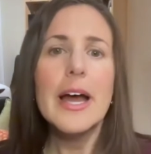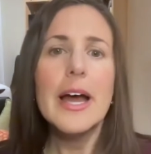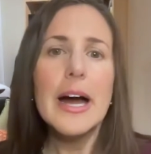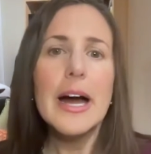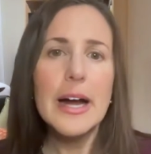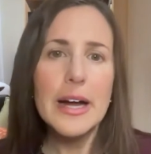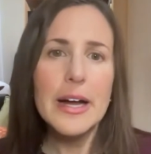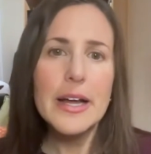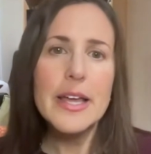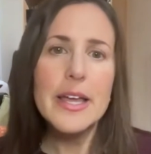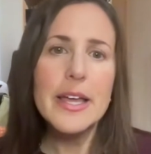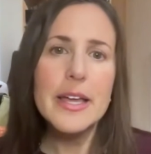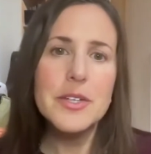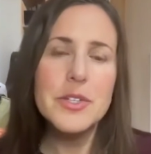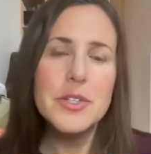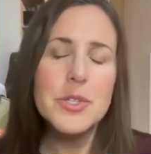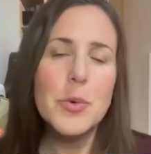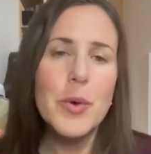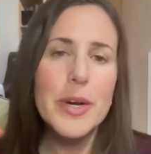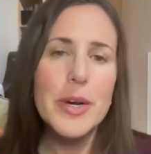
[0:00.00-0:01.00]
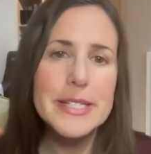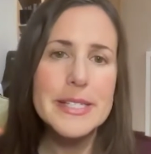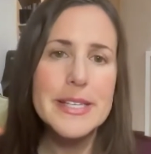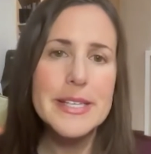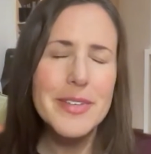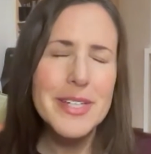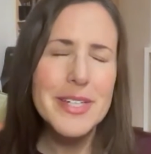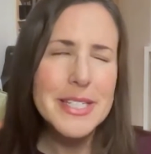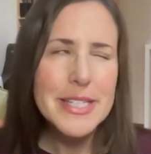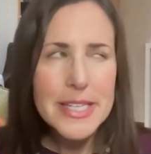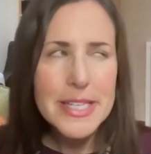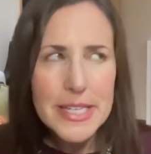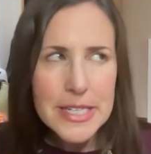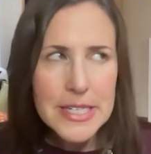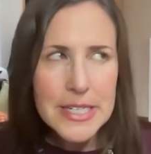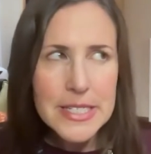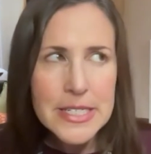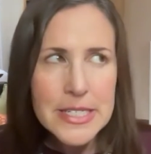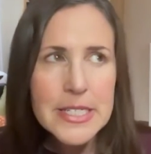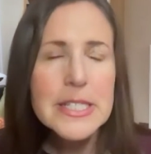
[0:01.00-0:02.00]
In
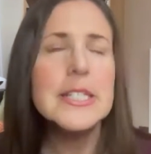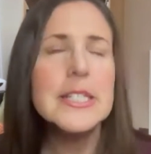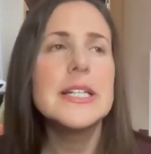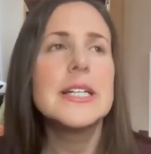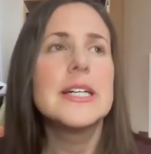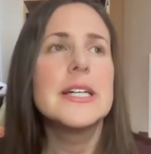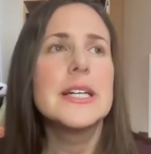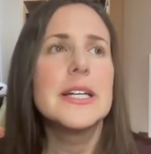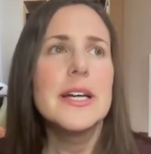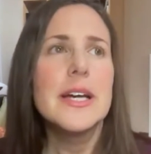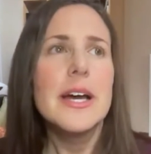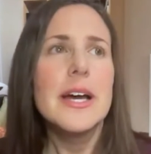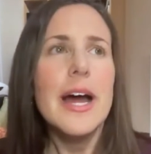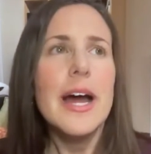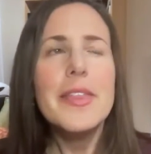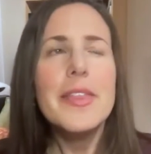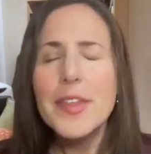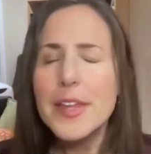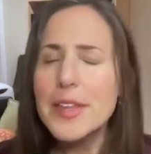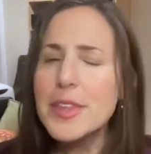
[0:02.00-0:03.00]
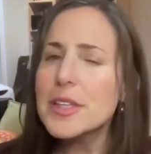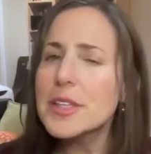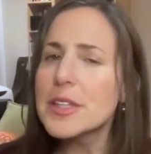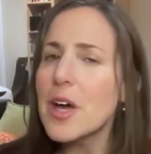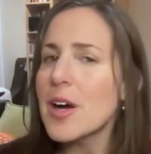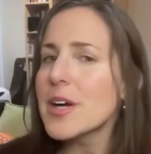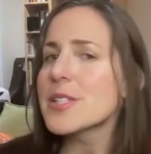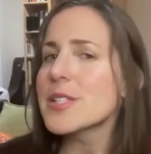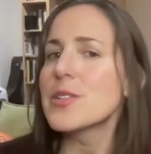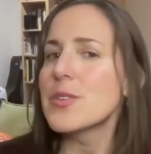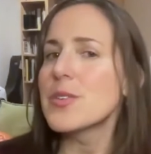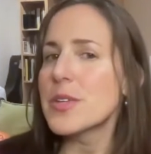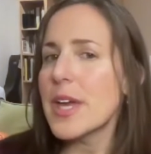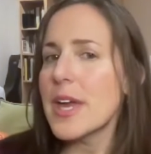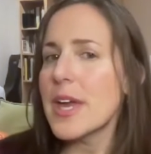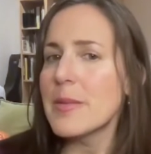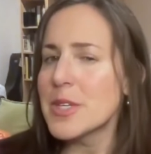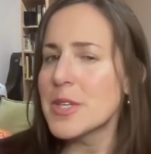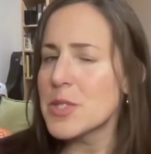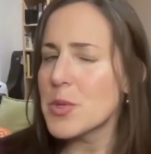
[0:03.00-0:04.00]
2017, I think the lawsuit
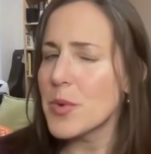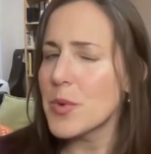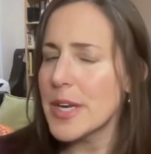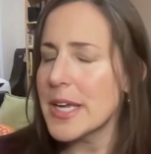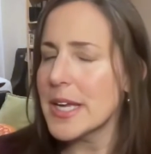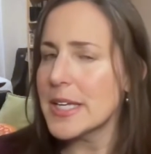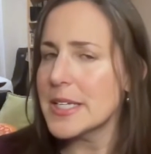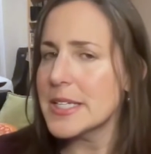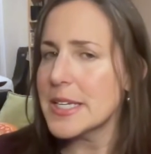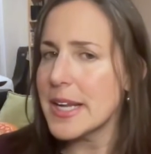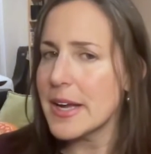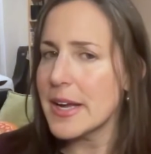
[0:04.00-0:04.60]
came in 2018.